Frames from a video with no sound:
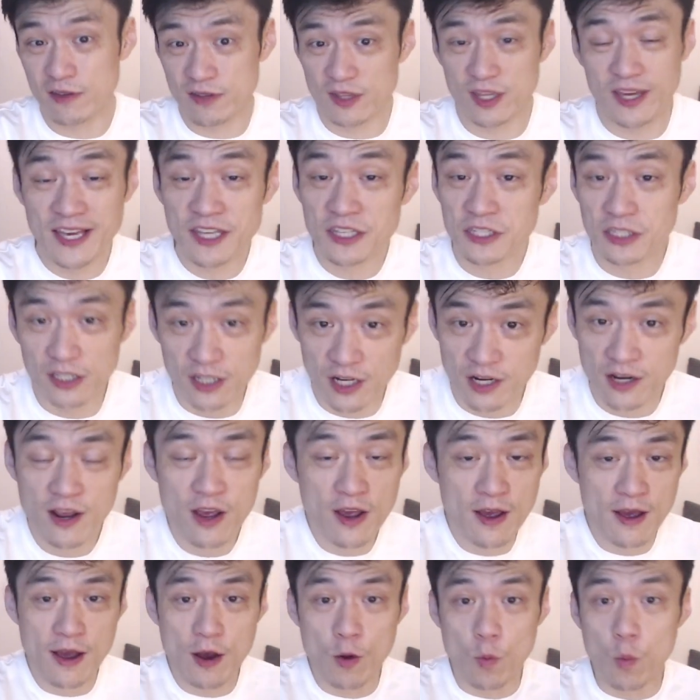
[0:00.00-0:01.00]
incident
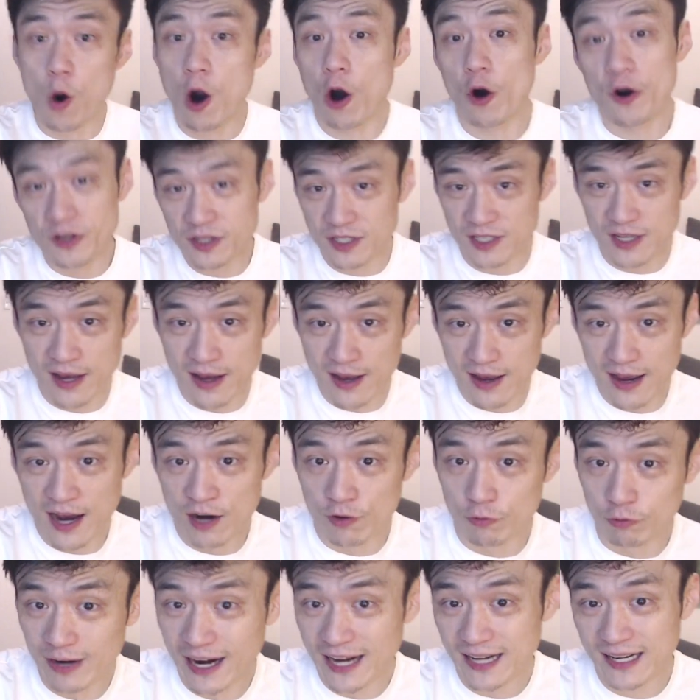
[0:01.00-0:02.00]
warrant a
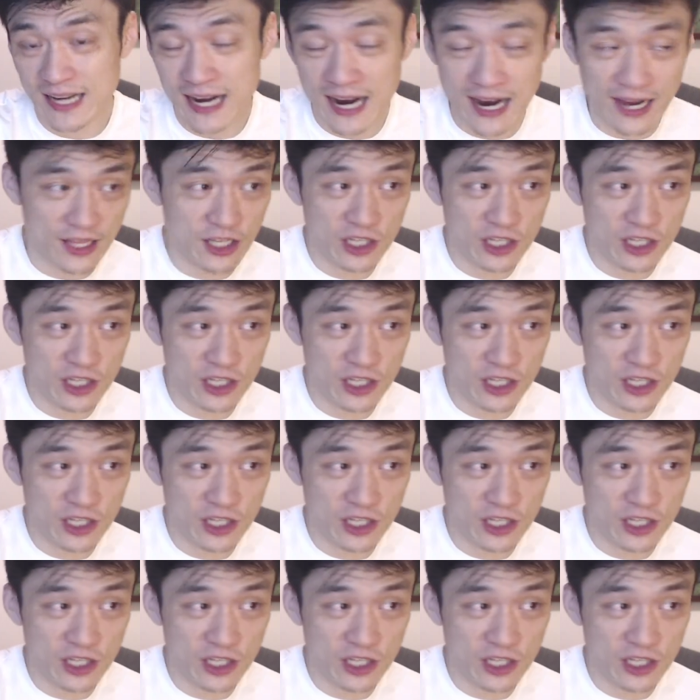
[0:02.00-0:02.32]
red card,